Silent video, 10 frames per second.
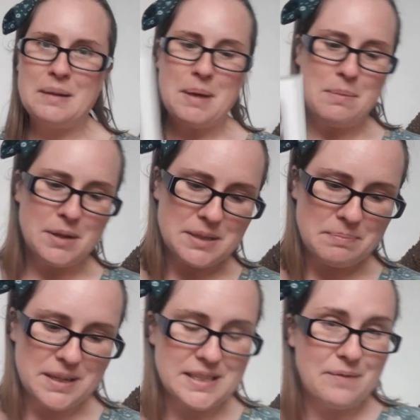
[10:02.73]
the moment,
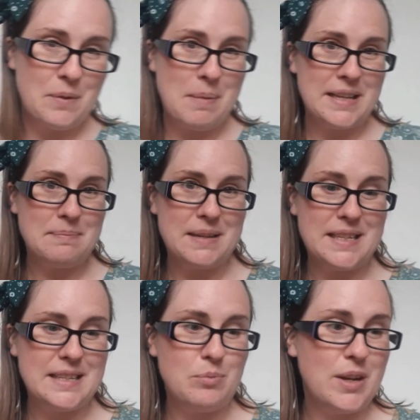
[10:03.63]
but the best
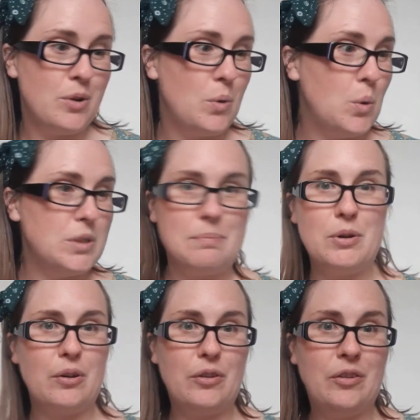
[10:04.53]
bit is we can order
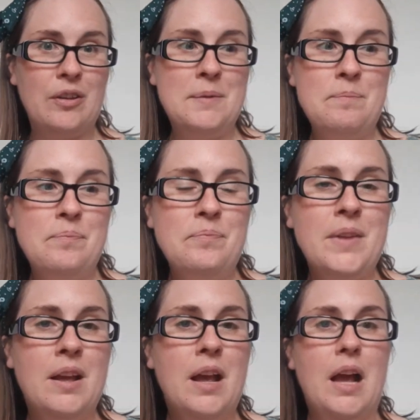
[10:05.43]
books.
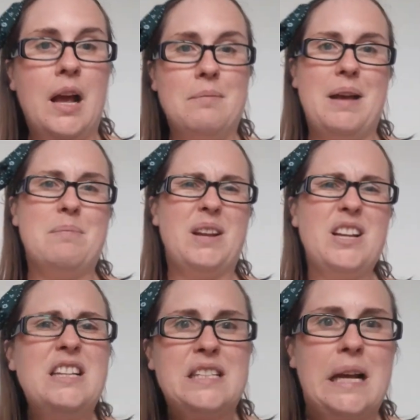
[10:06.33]

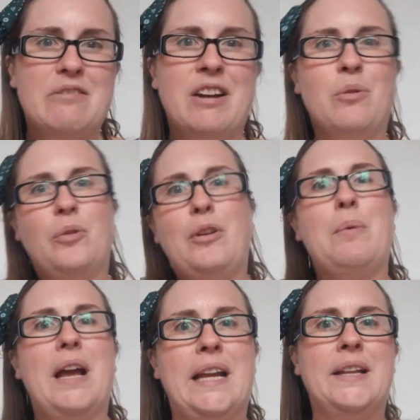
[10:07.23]
Because I also
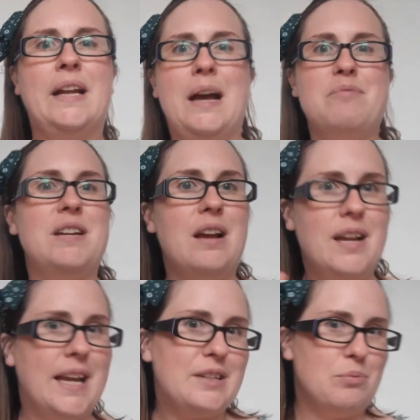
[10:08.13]
work in the library, I
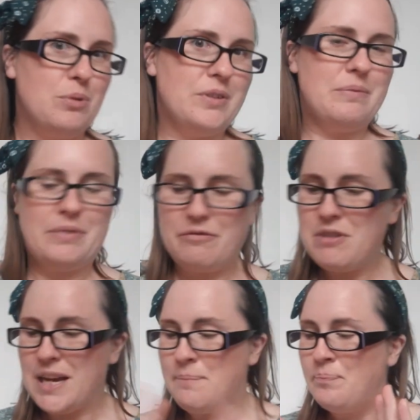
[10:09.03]
get to order them for free.